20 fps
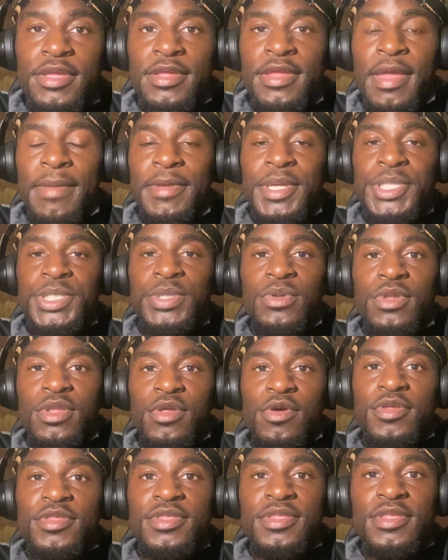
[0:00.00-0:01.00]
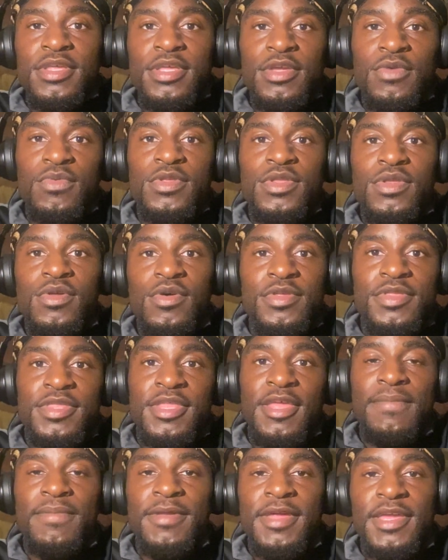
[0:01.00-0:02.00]
that means you were lost. You was lost
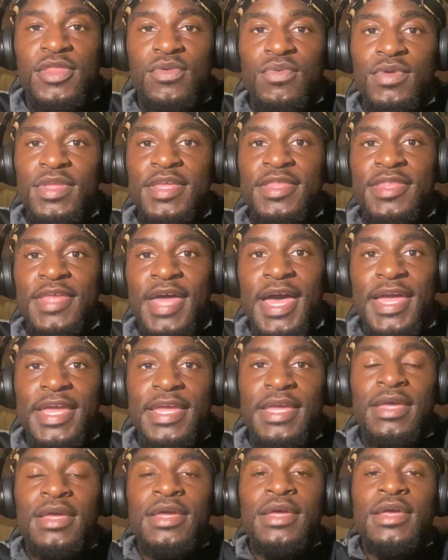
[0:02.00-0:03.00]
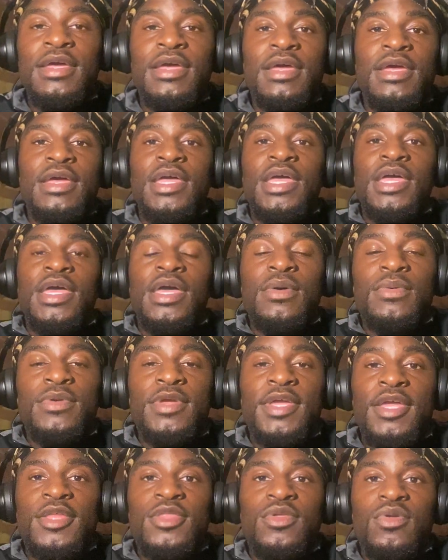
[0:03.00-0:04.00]
deeply into a desire, and when
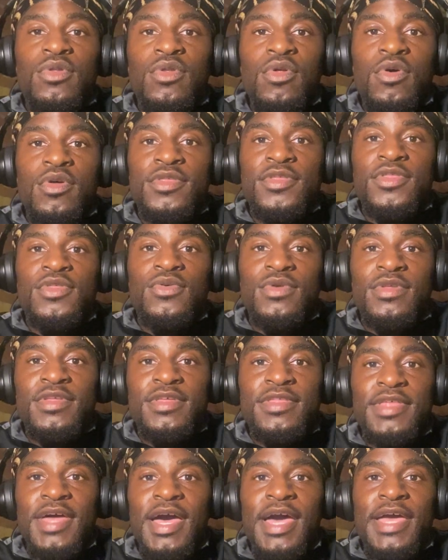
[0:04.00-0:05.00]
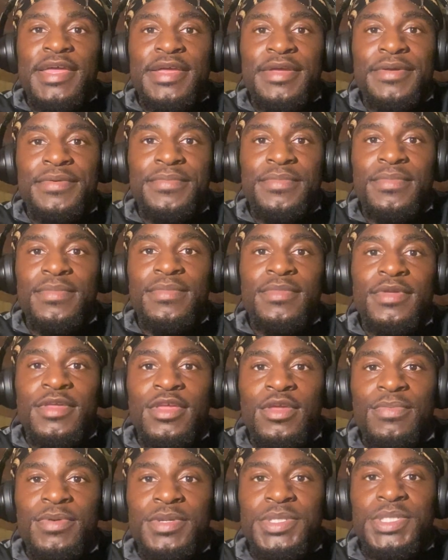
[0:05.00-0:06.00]
you get too lost into a desire,
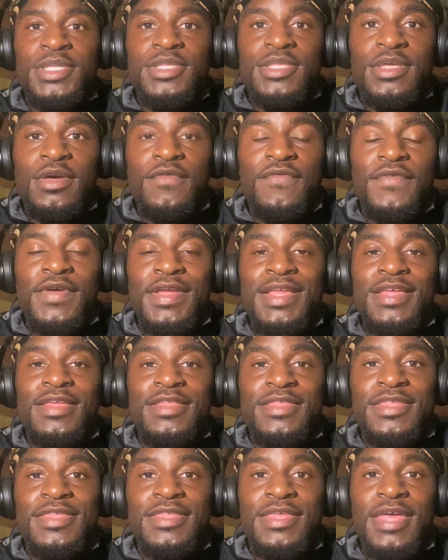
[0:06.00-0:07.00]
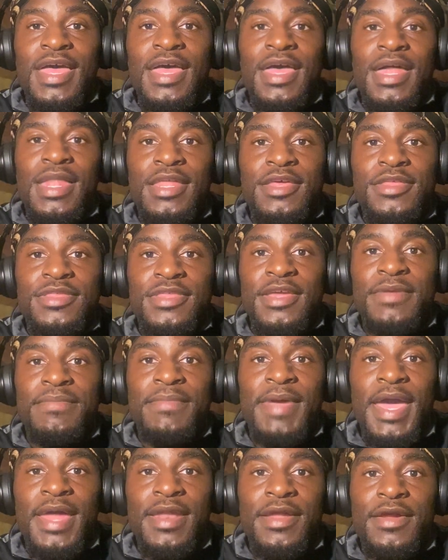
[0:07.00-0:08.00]
you put yourself in a holistic
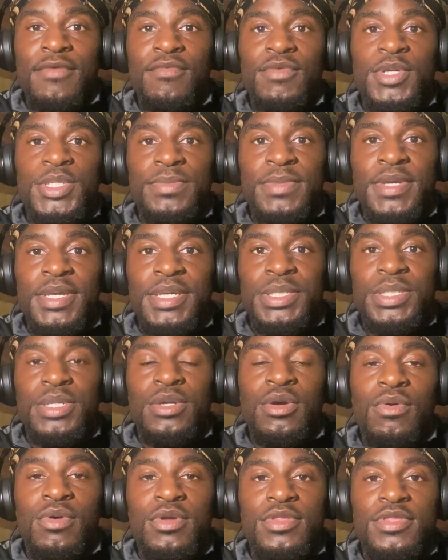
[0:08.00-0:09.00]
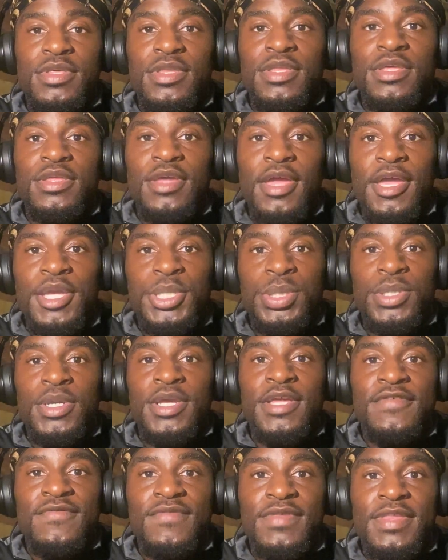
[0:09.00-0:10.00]
manner, which means you're going to the
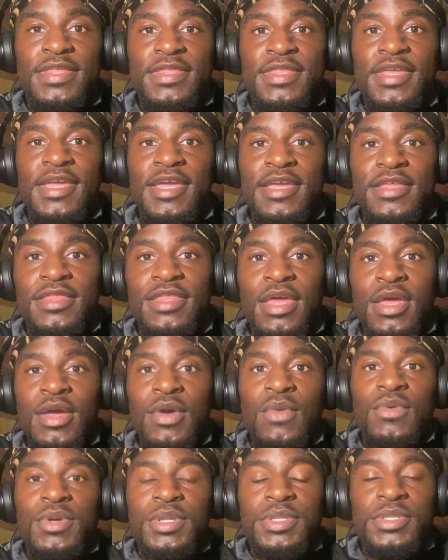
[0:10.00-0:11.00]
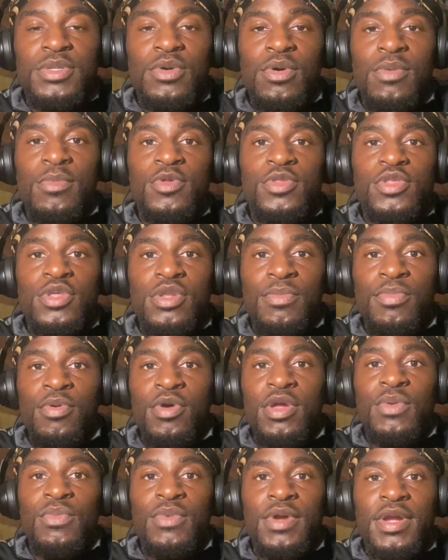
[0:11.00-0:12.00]
extremes for these things, to almost to the
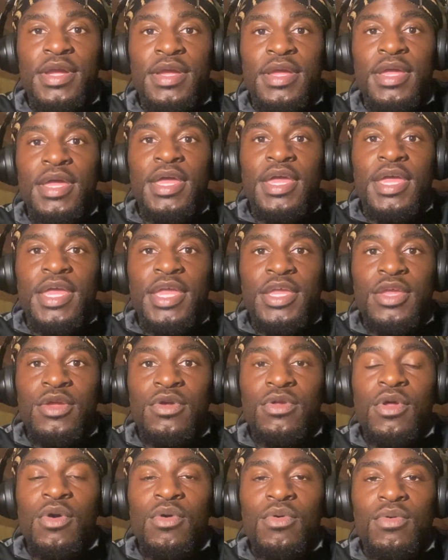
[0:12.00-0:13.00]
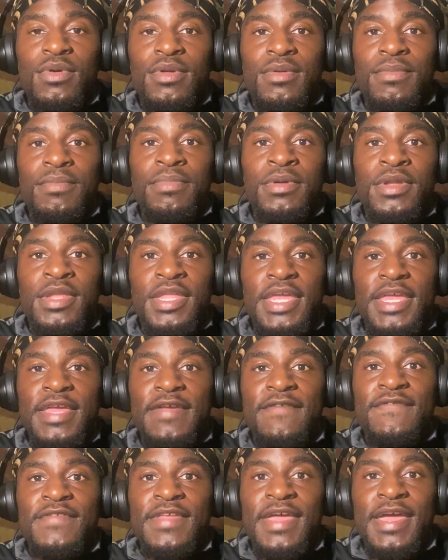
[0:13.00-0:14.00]
point where you don't
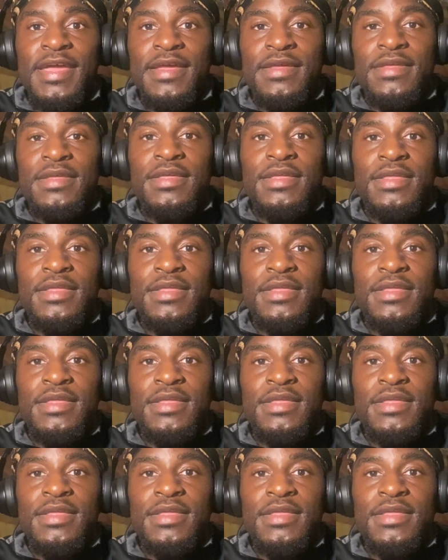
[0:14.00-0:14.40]
believe that